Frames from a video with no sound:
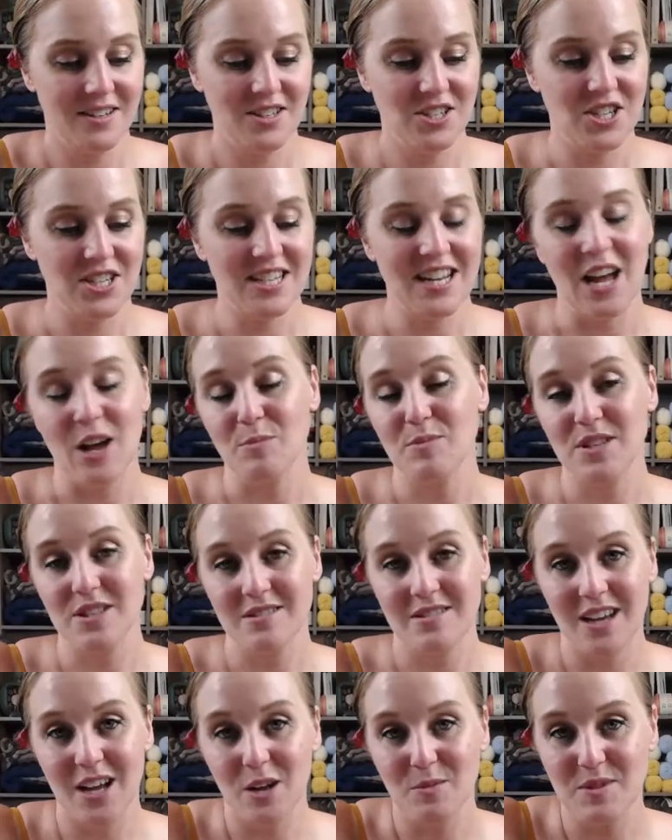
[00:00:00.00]
Just helps,
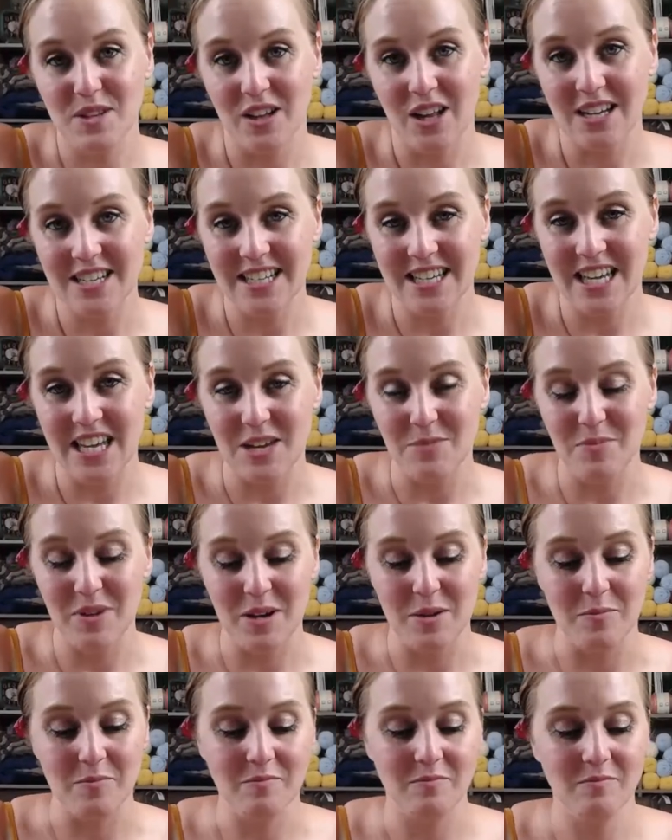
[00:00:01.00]
it helps a lot to keep
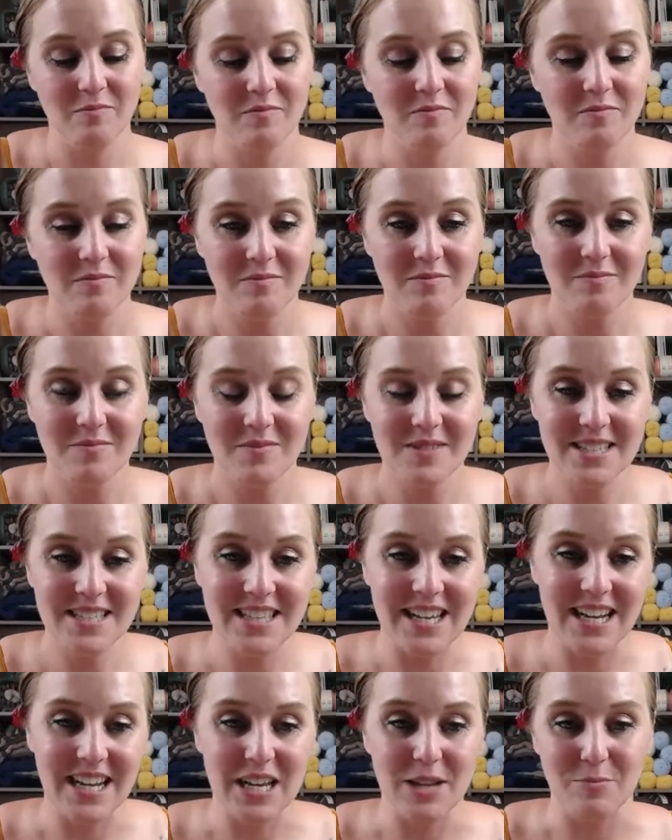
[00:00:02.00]
him
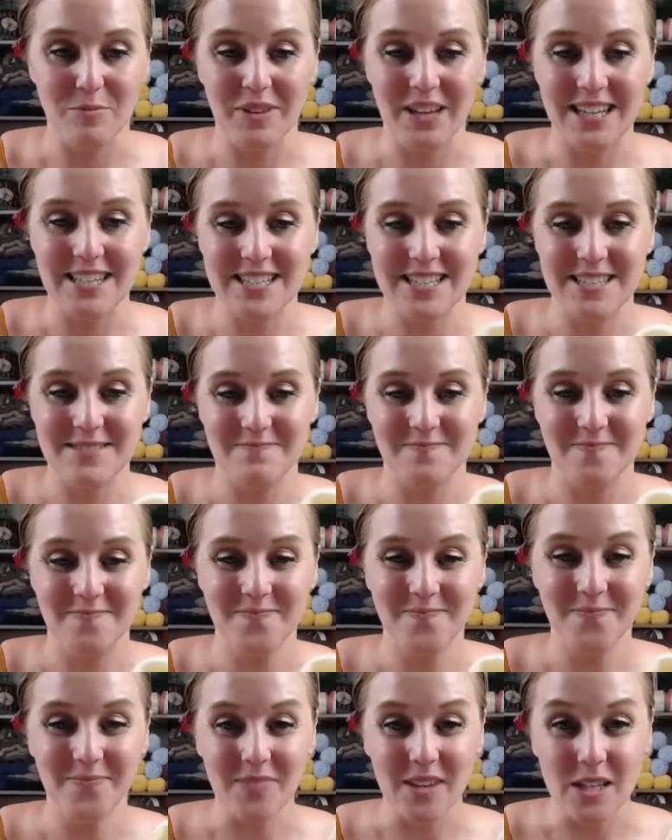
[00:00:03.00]
sitting in place
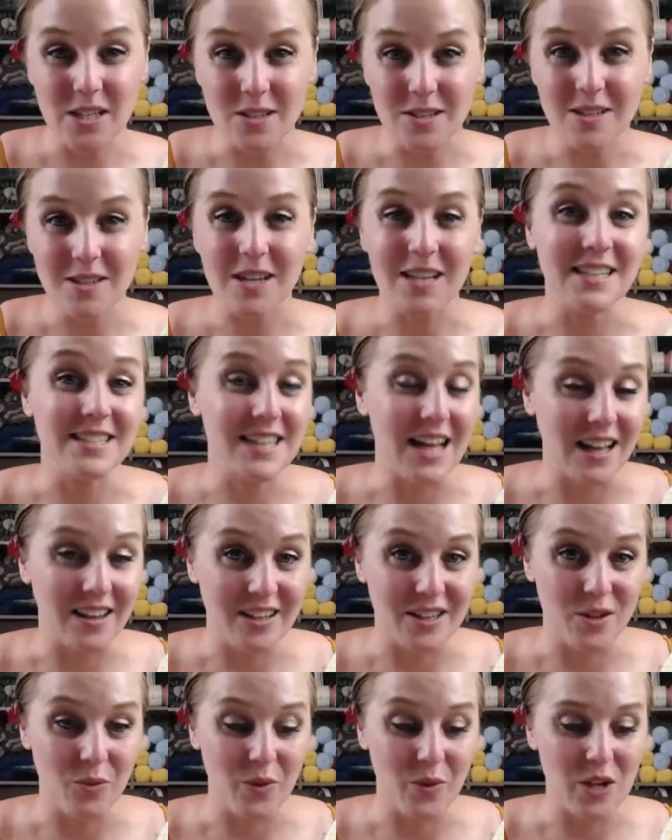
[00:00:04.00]

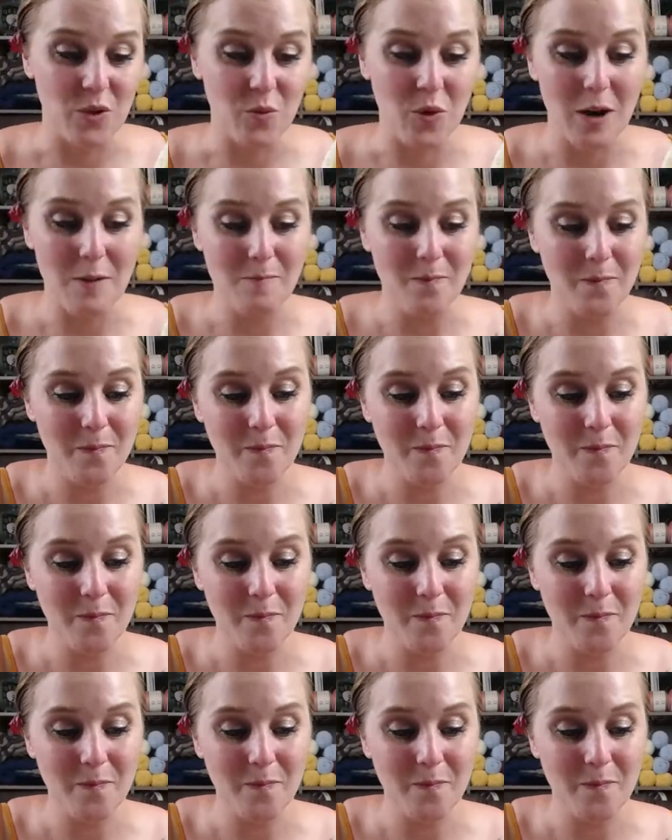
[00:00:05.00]
exactly the way you want.